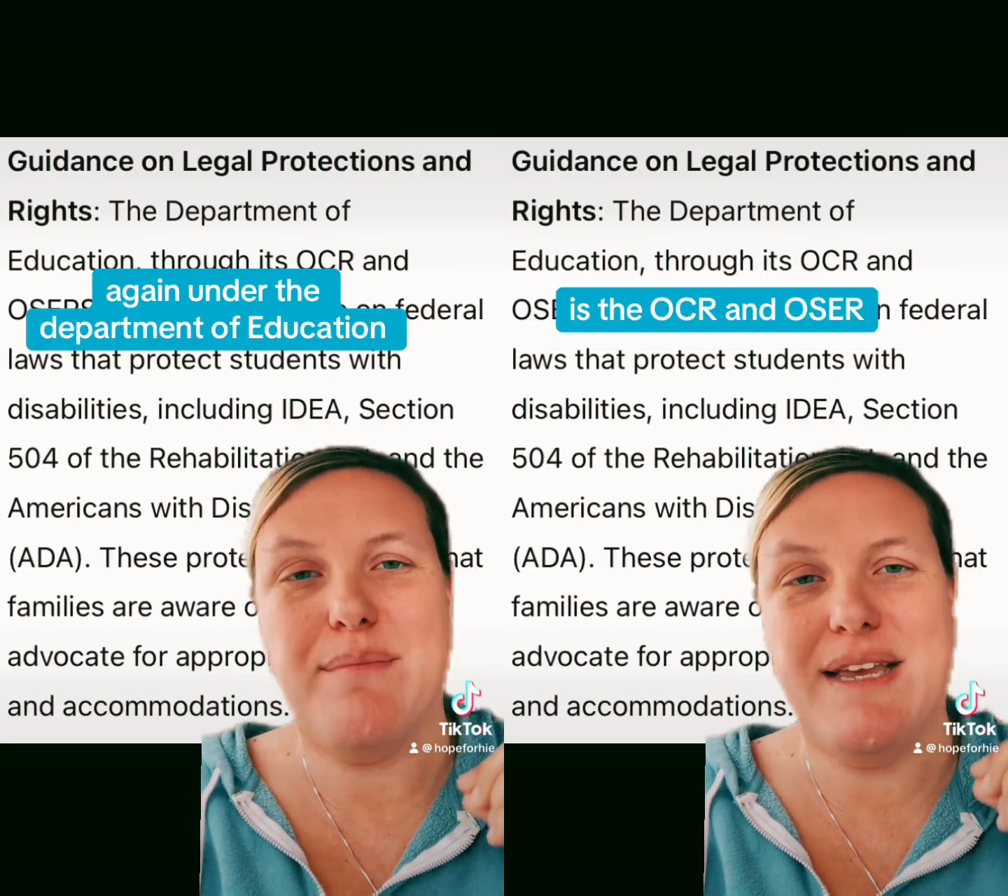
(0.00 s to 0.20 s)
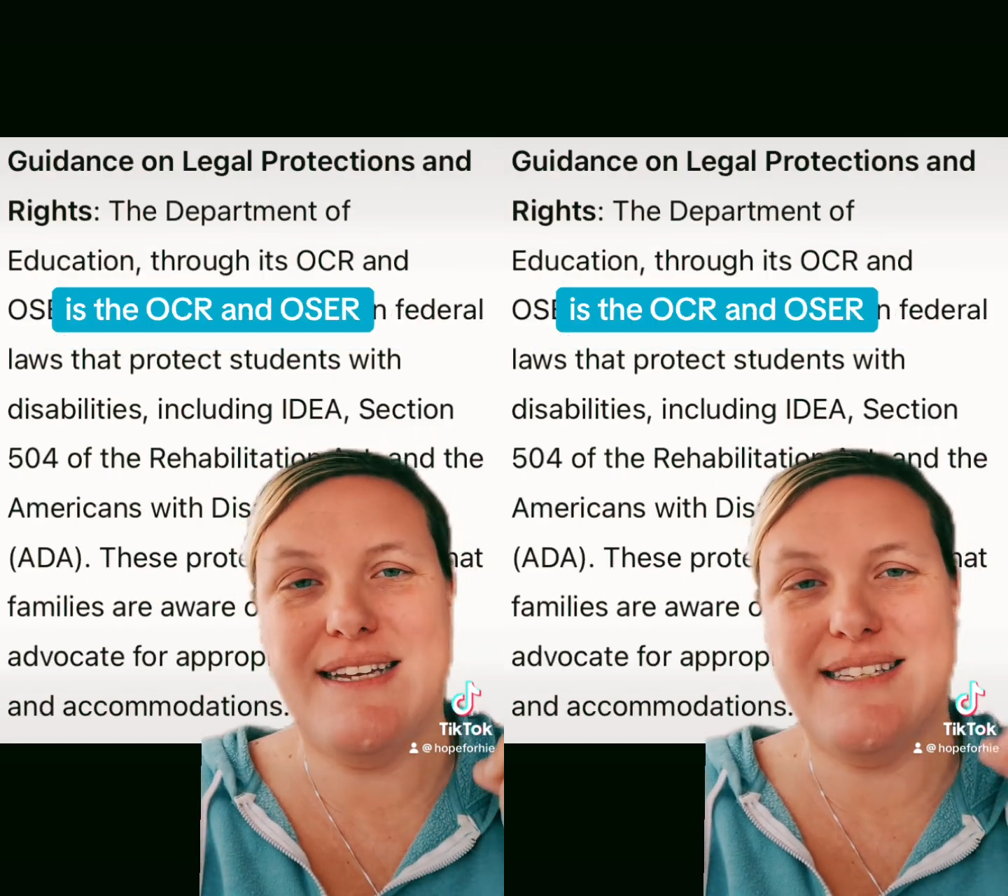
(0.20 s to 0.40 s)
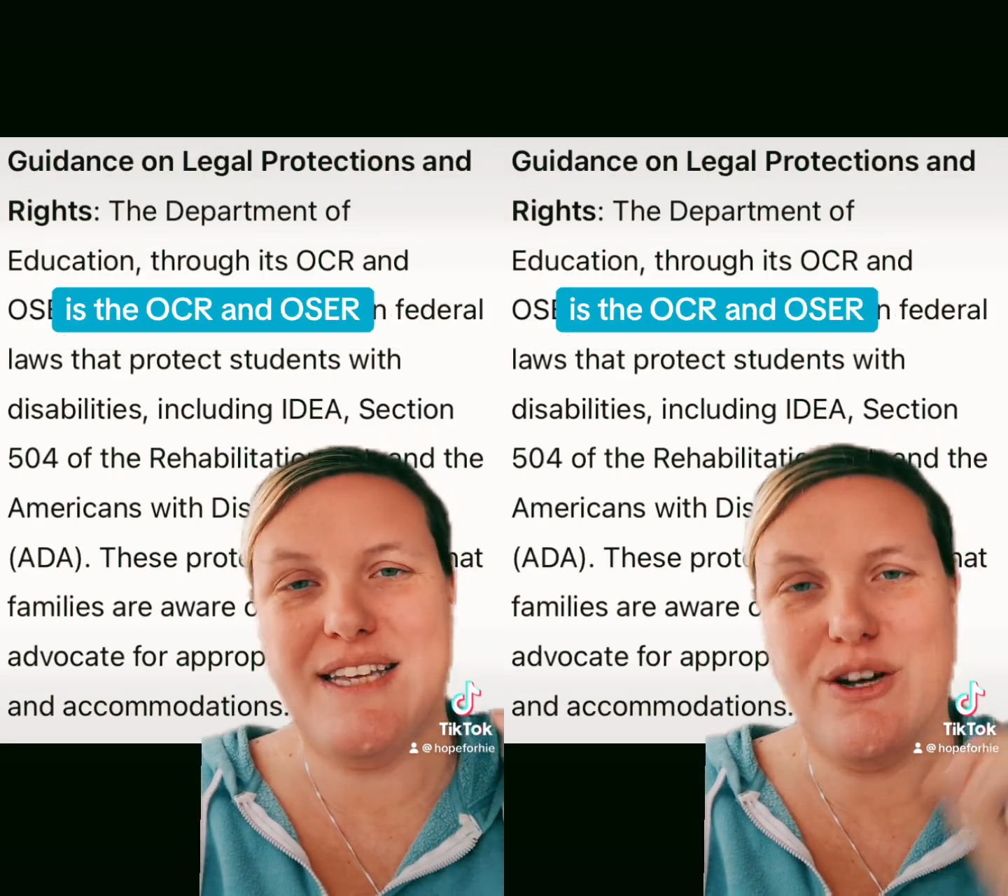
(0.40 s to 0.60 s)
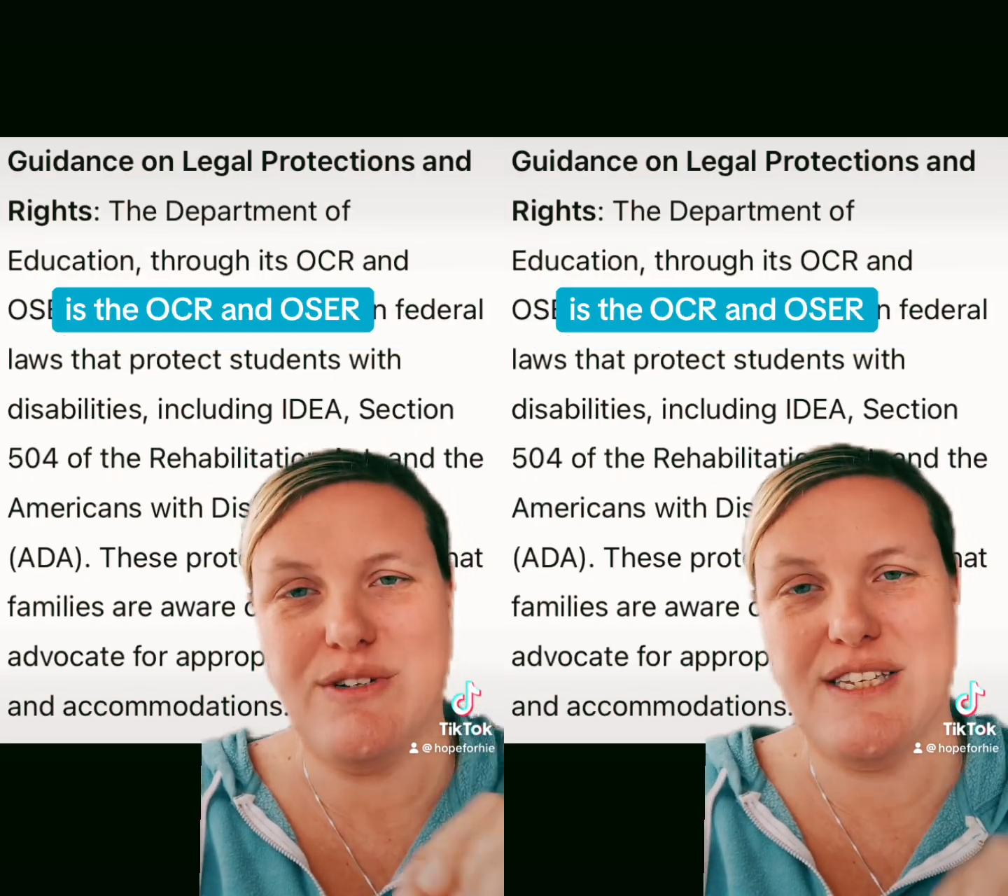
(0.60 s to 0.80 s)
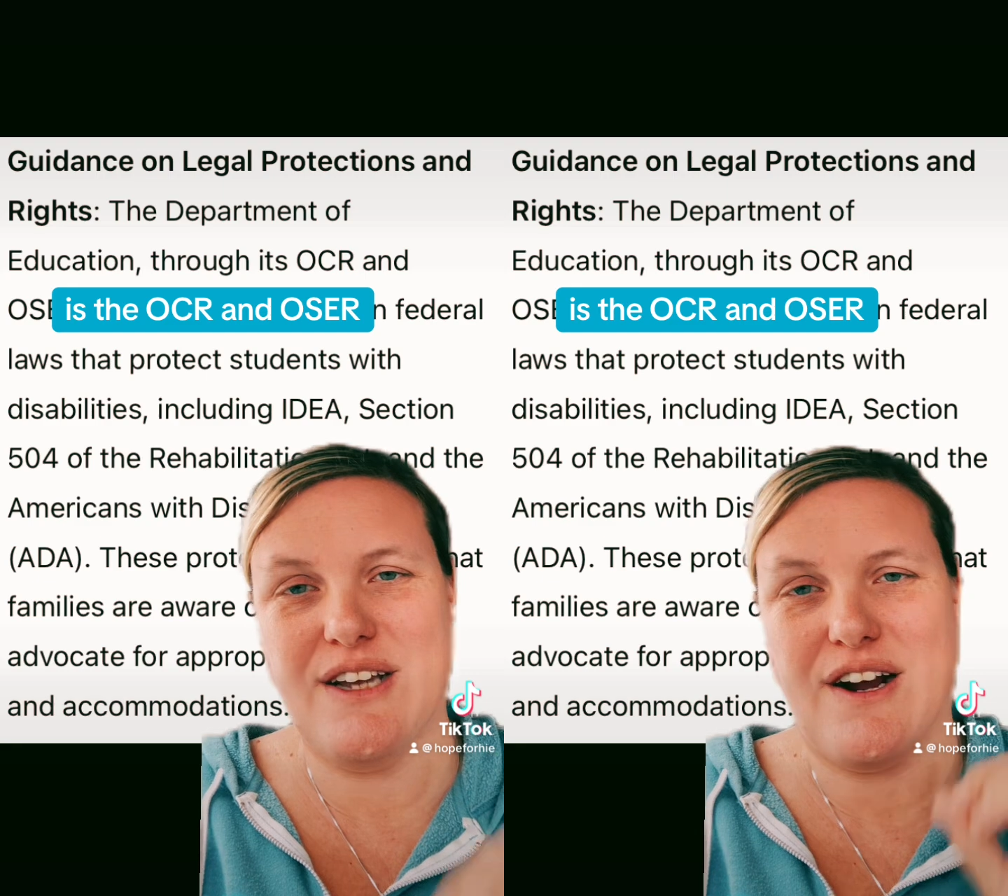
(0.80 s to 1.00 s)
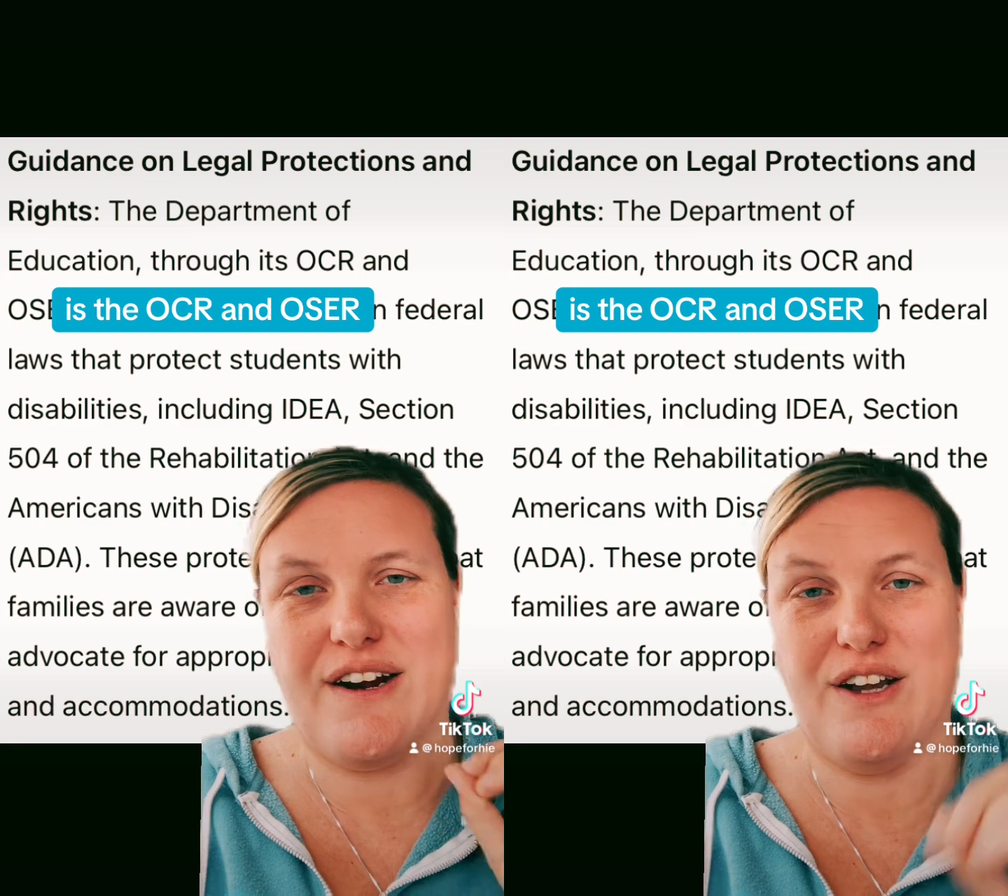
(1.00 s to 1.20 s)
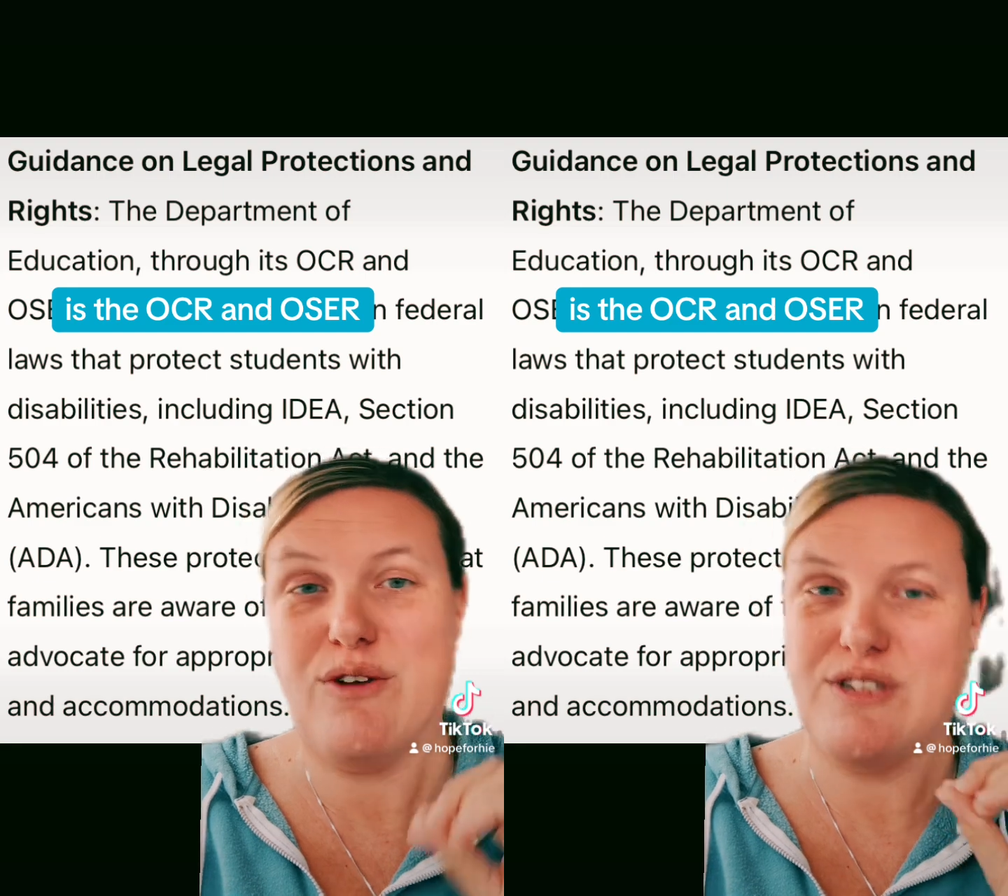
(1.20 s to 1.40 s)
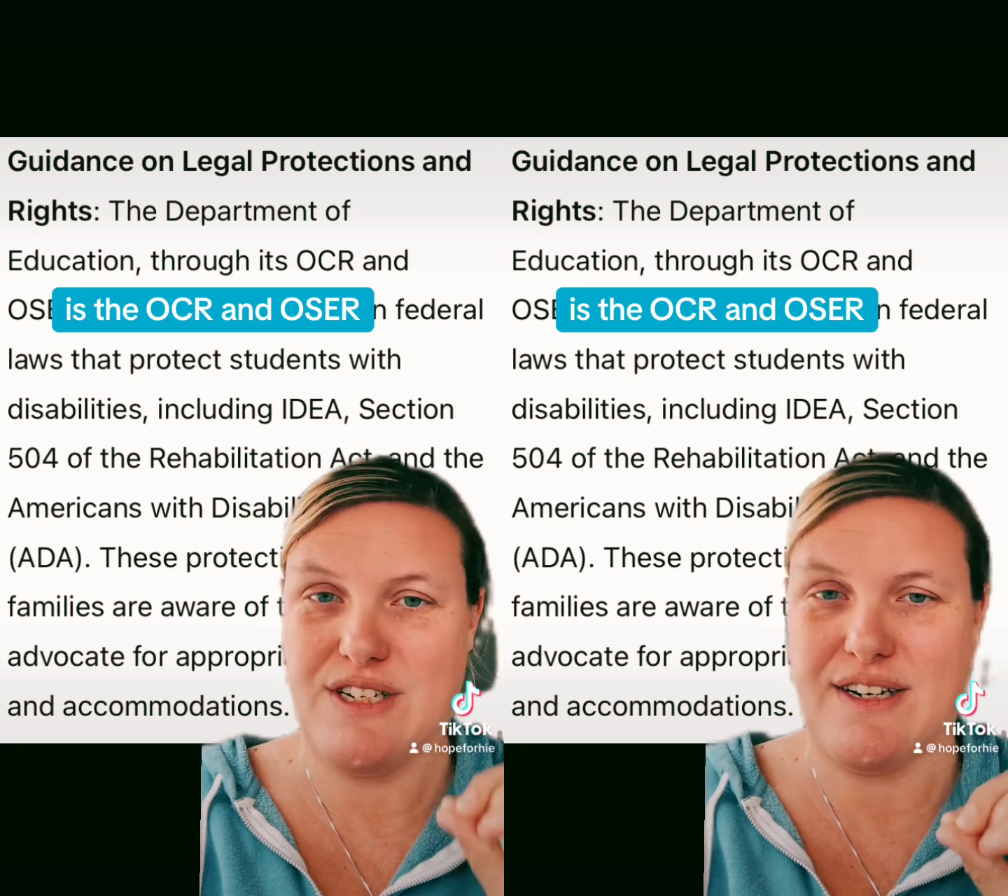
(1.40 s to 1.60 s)
is the OCR and
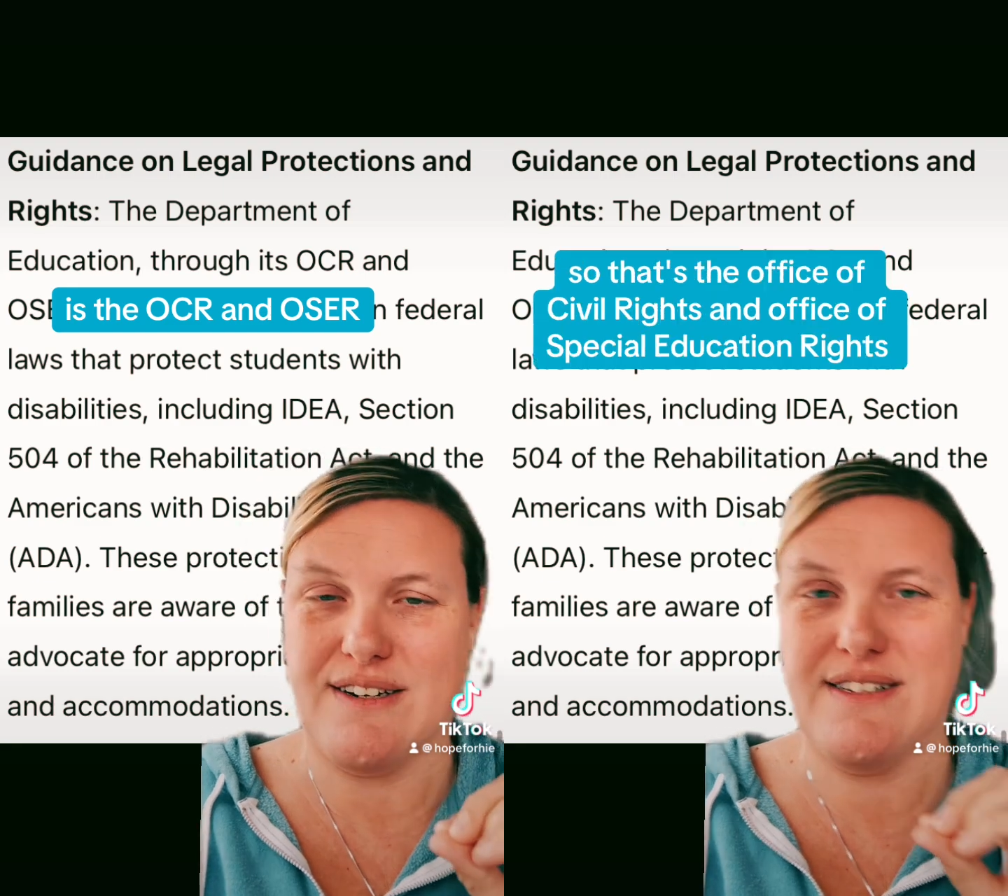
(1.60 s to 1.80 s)
OSER.